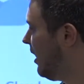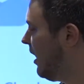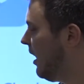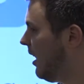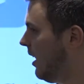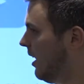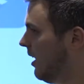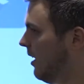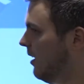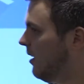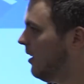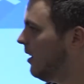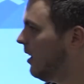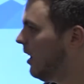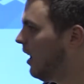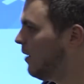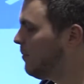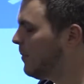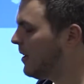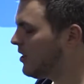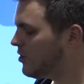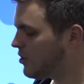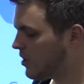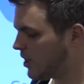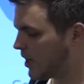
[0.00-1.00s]
anymore. I've
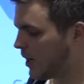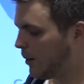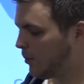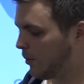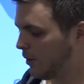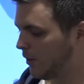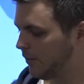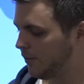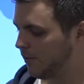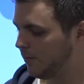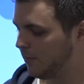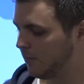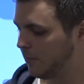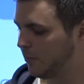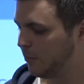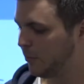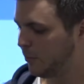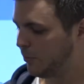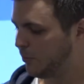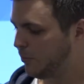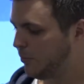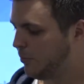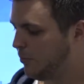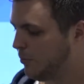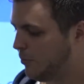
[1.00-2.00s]
mentioned a couple of
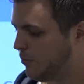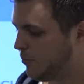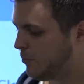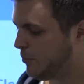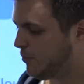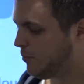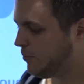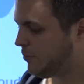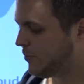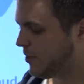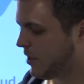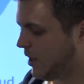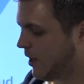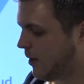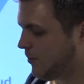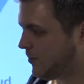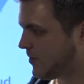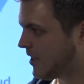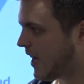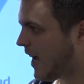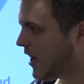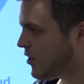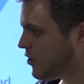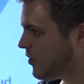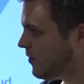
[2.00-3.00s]

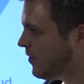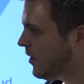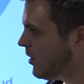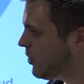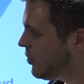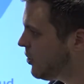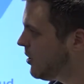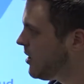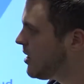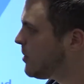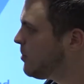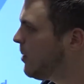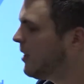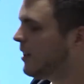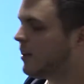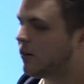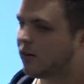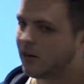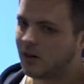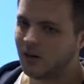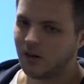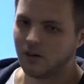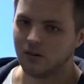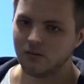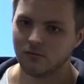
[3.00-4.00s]
times Azure Functions, but there
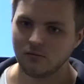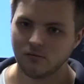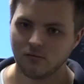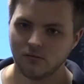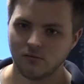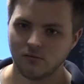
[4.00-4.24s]
are